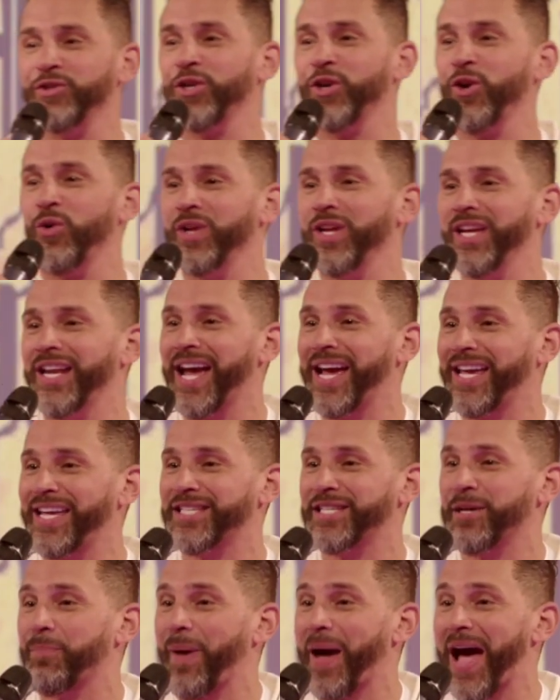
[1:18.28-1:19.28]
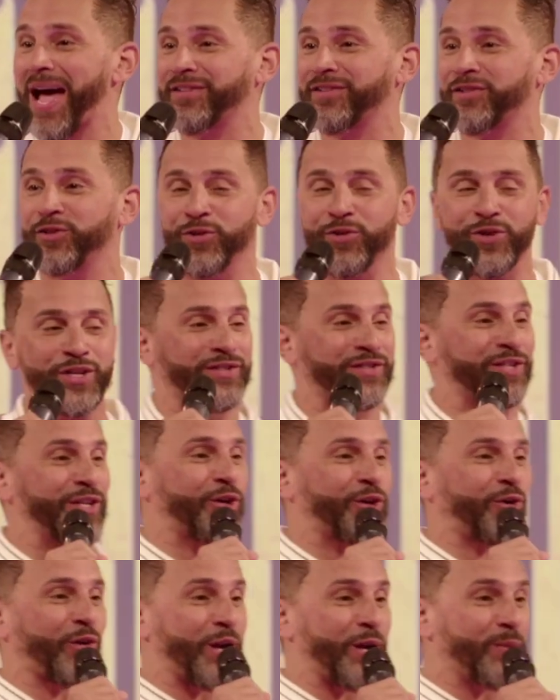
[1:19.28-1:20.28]
Tony, and I get to pastor this
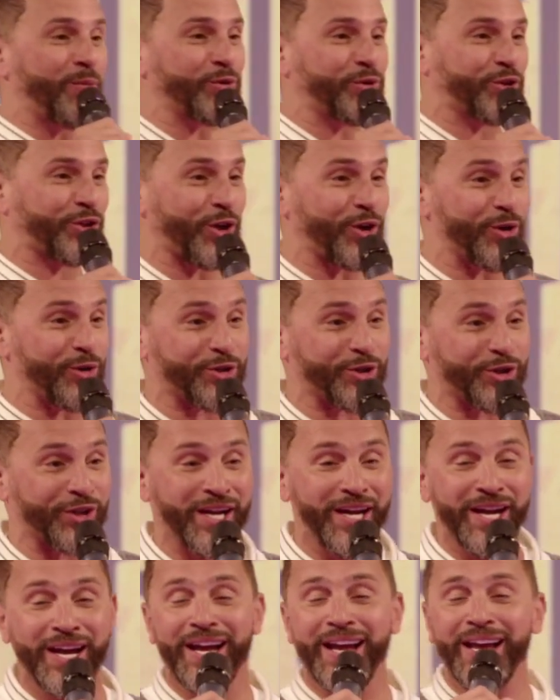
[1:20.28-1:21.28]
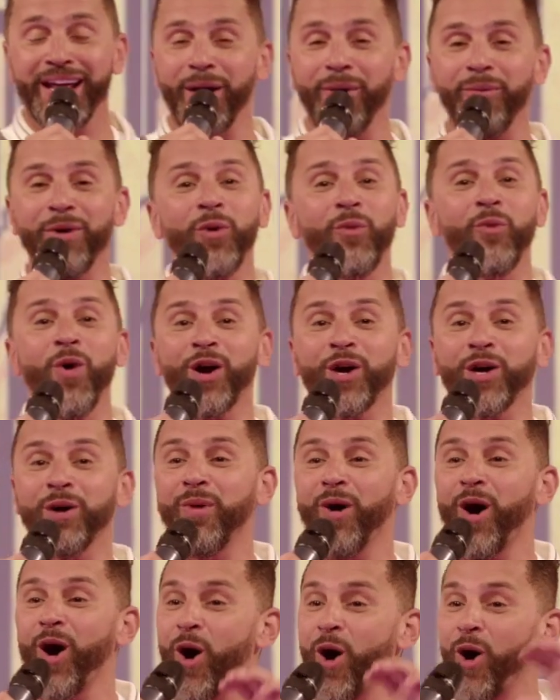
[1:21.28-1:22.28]
incredible church. And I want to
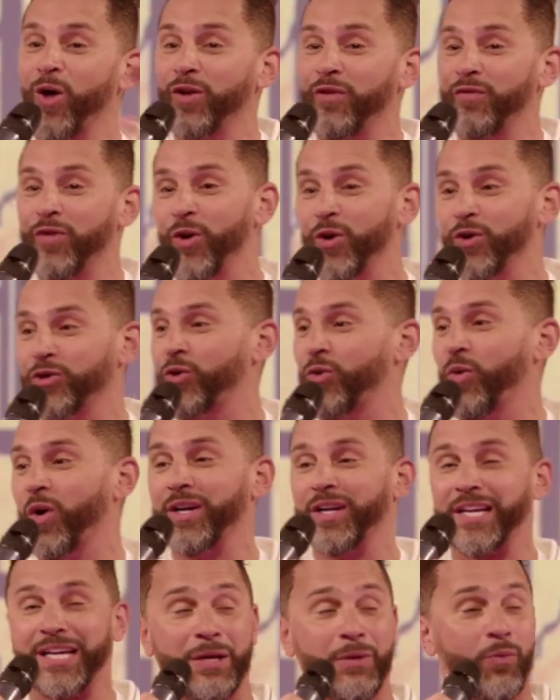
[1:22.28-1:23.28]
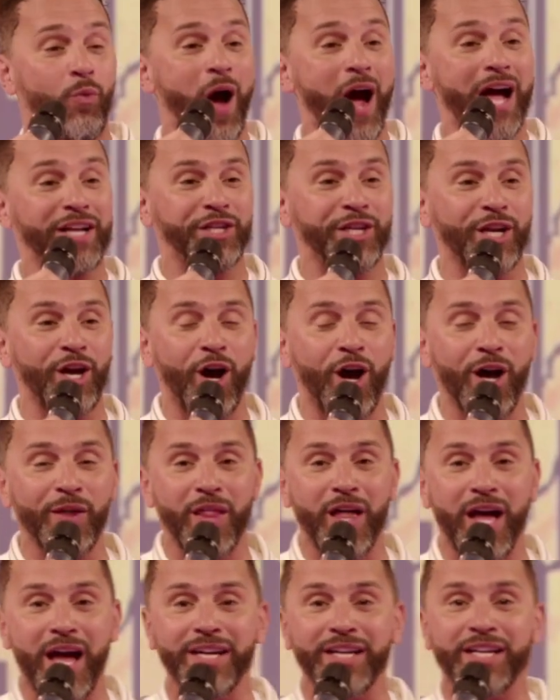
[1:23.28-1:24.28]
welcome all of those who are watching
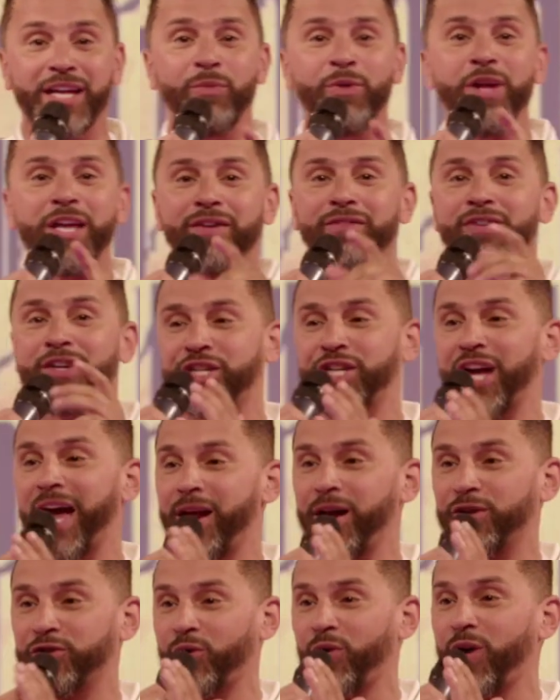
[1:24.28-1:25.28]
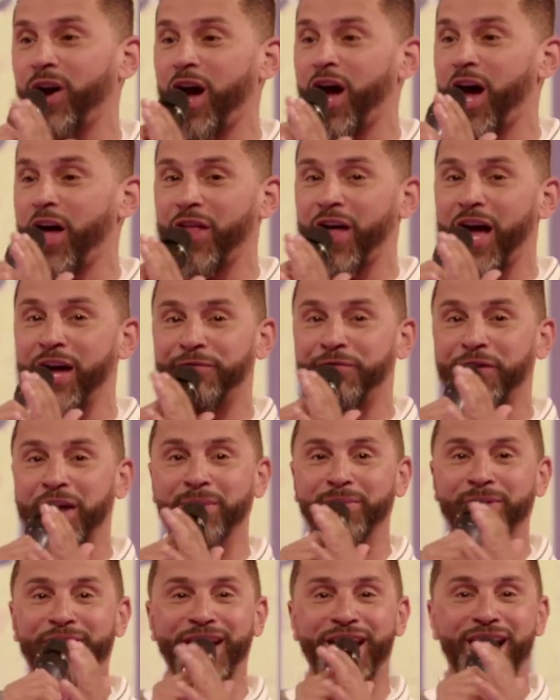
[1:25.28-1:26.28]
online. Can we give a shout out to our online
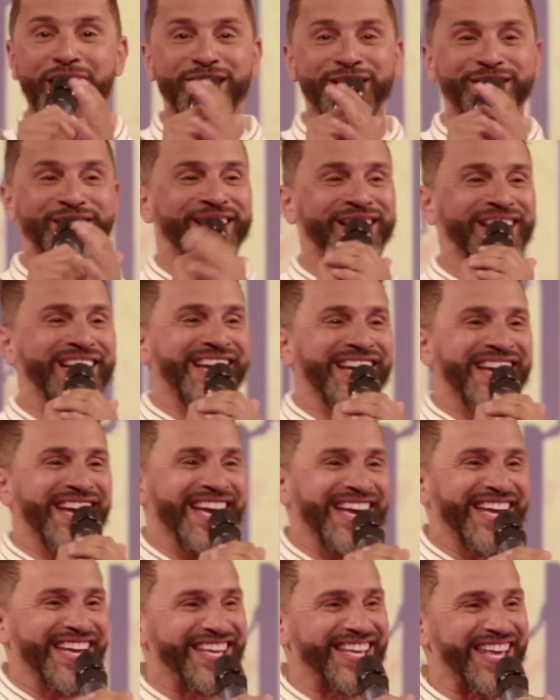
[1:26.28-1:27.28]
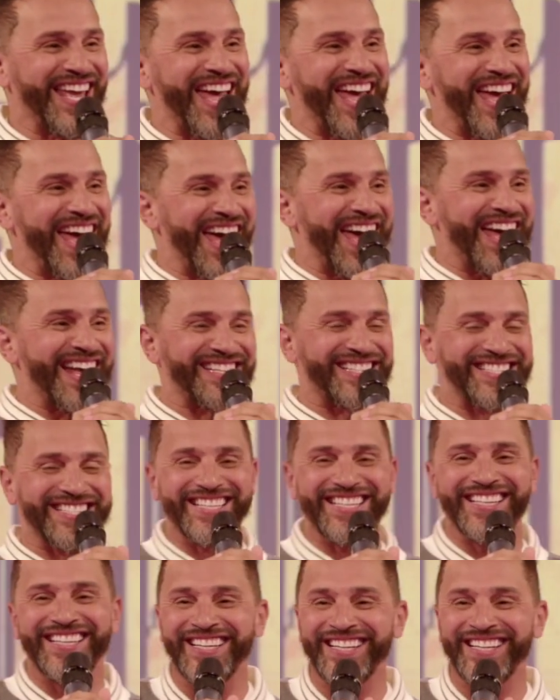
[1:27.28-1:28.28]
family, guys? Yes.